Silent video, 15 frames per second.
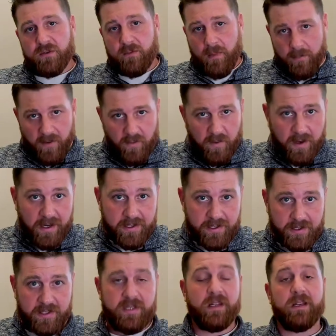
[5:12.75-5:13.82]
Remember what I
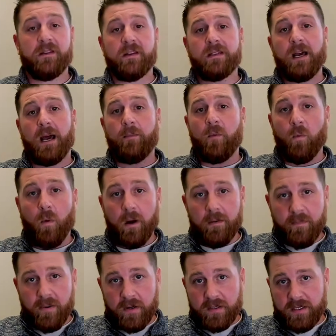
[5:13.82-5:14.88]
just said, the top
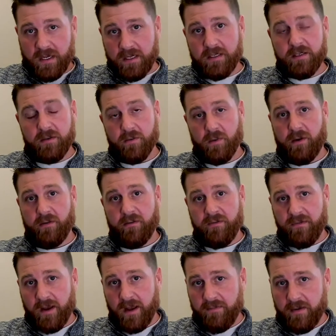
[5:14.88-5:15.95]
1% who earn
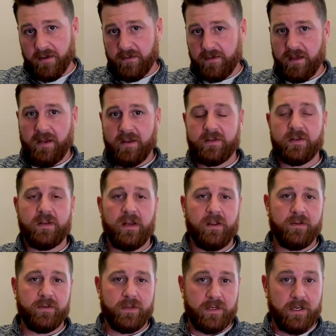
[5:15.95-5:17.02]

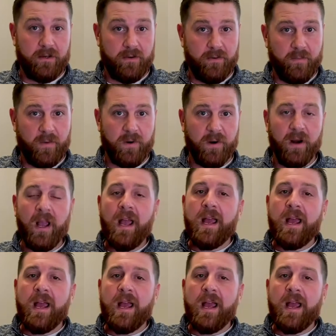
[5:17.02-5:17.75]
$500,000 a year or more